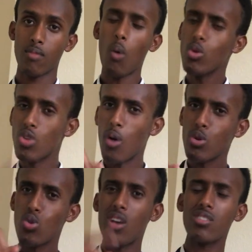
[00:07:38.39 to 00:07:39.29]
I want
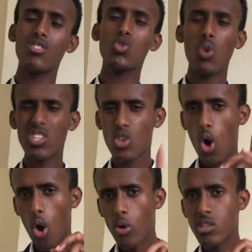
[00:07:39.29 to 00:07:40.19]
you to answer these questions
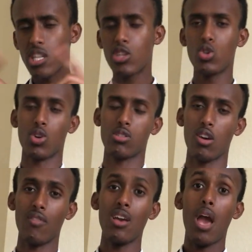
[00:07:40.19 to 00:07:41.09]
honestly to
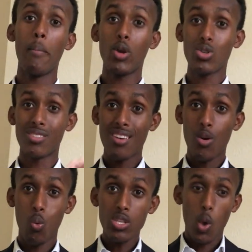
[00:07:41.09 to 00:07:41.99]
yourself, because
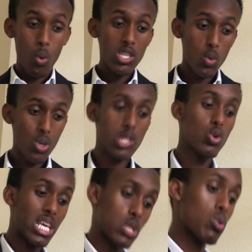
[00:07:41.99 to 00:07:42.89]
what's
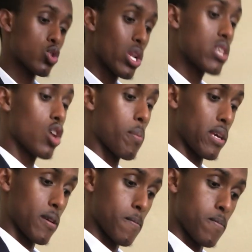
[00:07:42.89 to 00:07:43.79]
today's
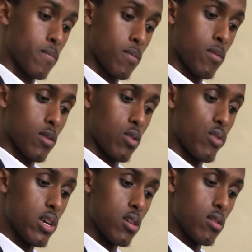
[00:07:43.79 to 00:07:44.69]
topic,
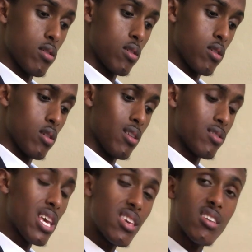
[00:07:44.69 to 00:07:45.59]
right?
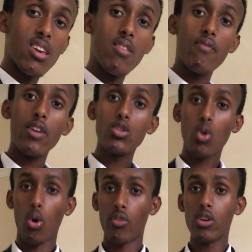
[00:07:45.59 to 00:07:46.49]
Taking
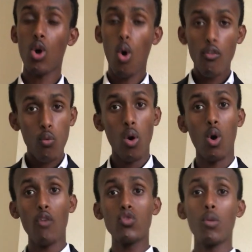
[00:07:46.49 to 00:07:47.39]
inventory of what?
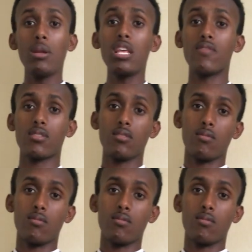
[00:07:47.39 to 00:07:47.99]
Of your beliefs,